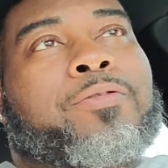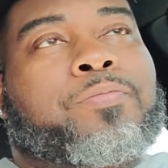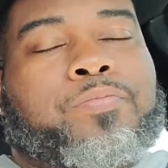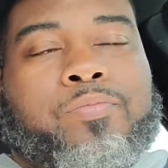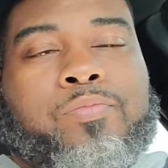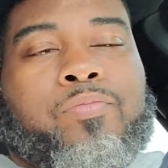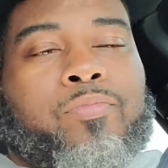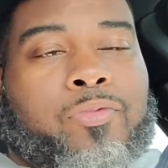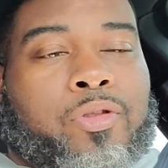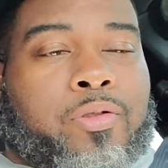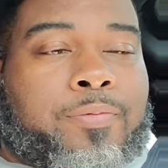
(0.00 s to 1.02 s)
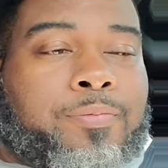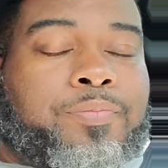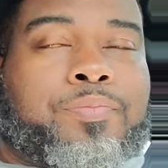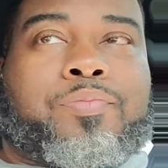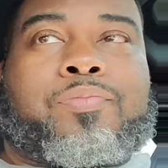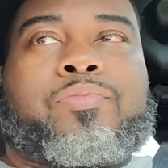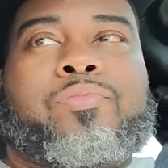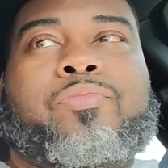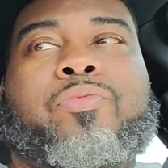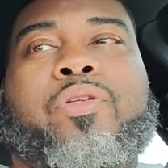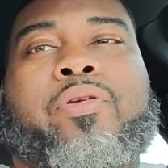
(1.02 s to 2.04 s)
but
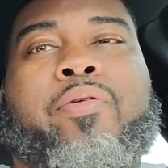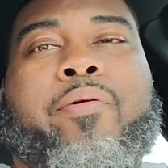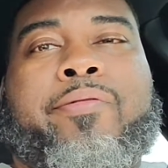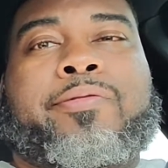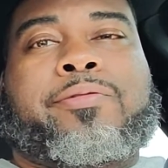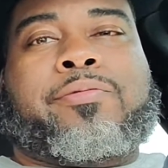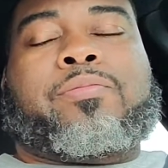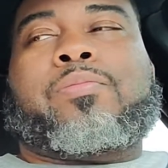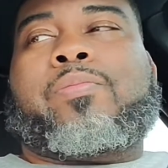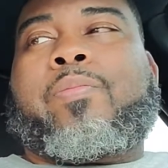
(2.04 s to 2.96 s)
I ain't going nowhere.